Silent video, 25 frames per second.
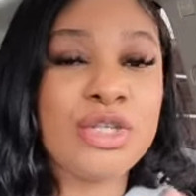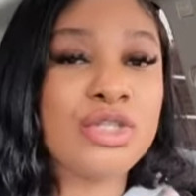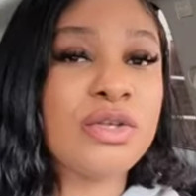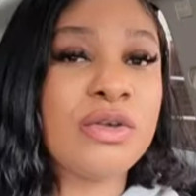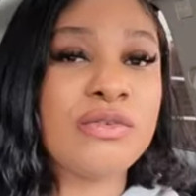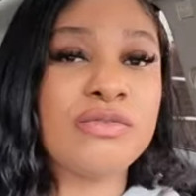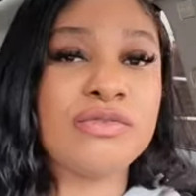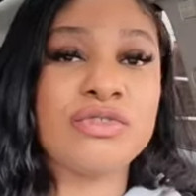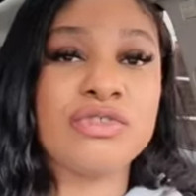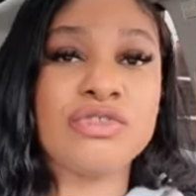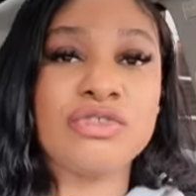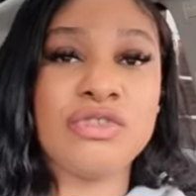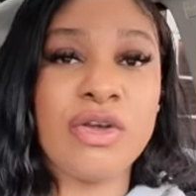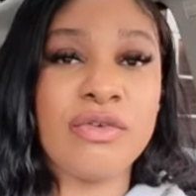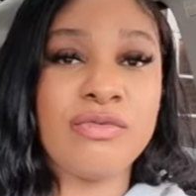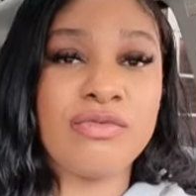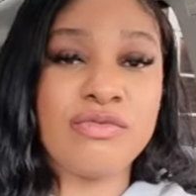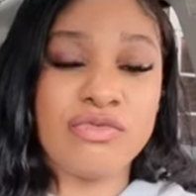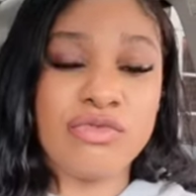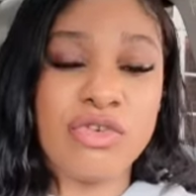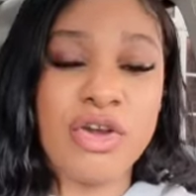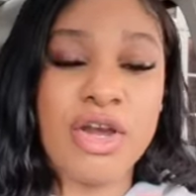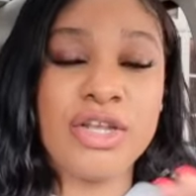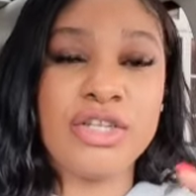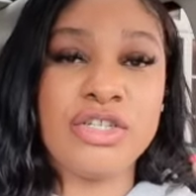So I've, I've
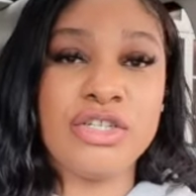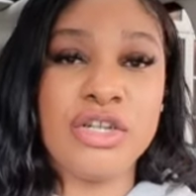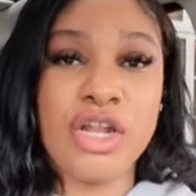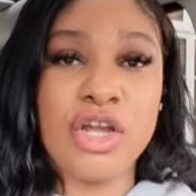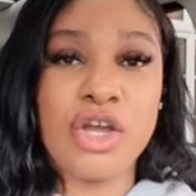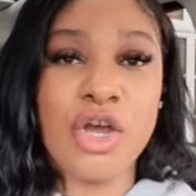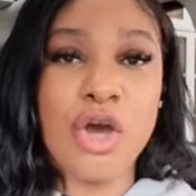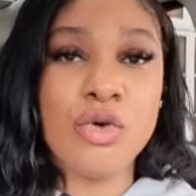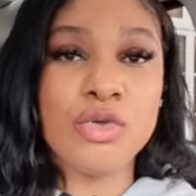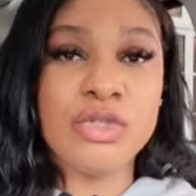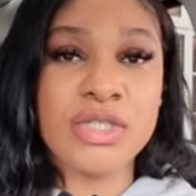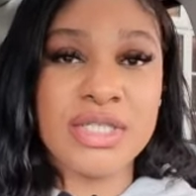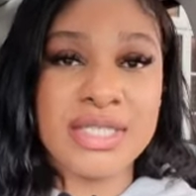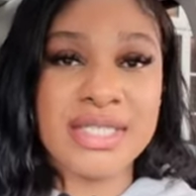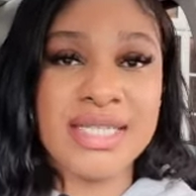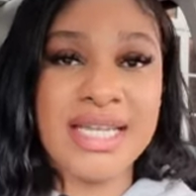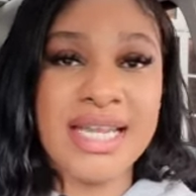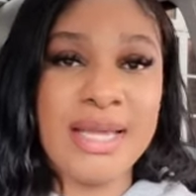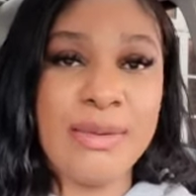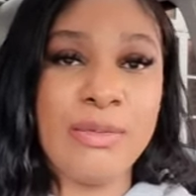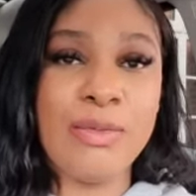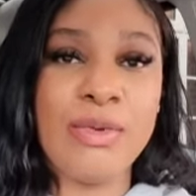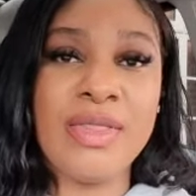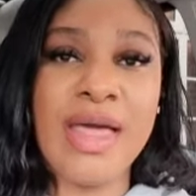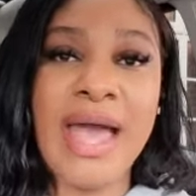tried to like go to
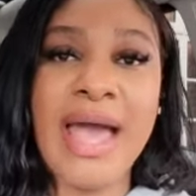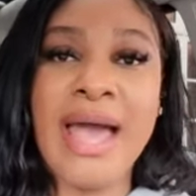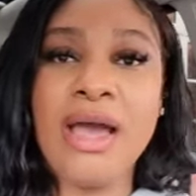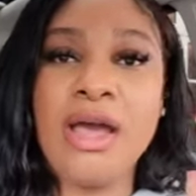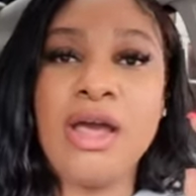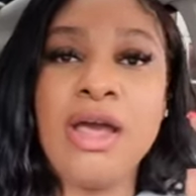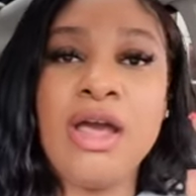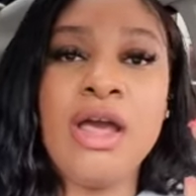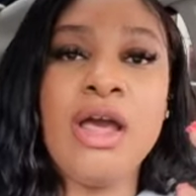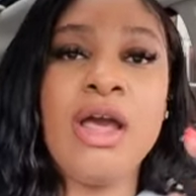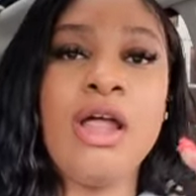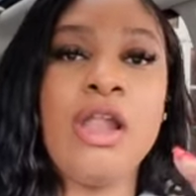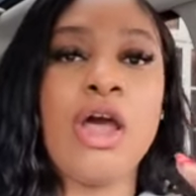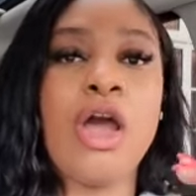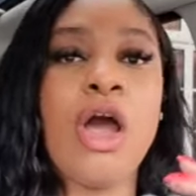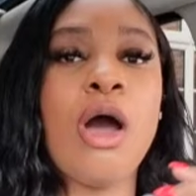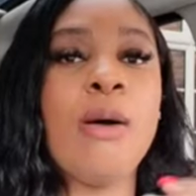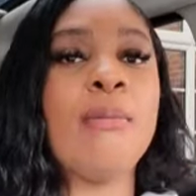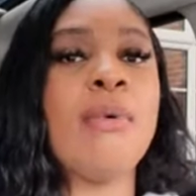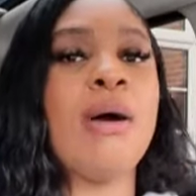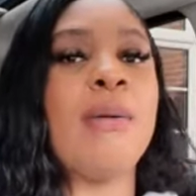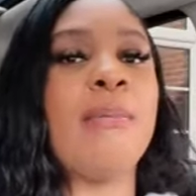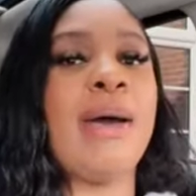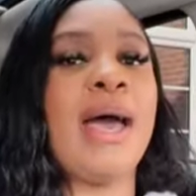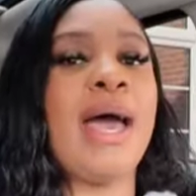sleep with like
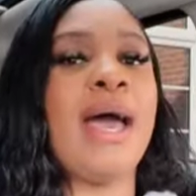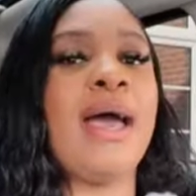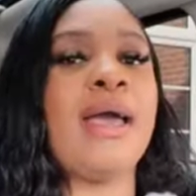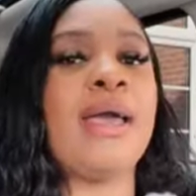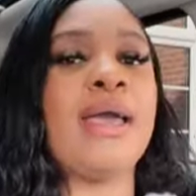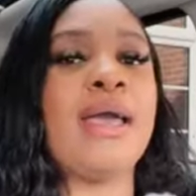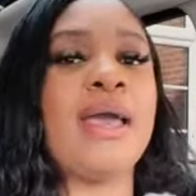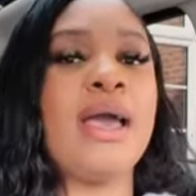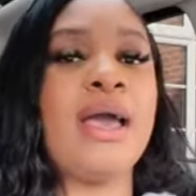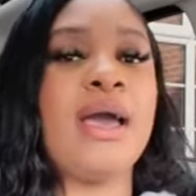on my back.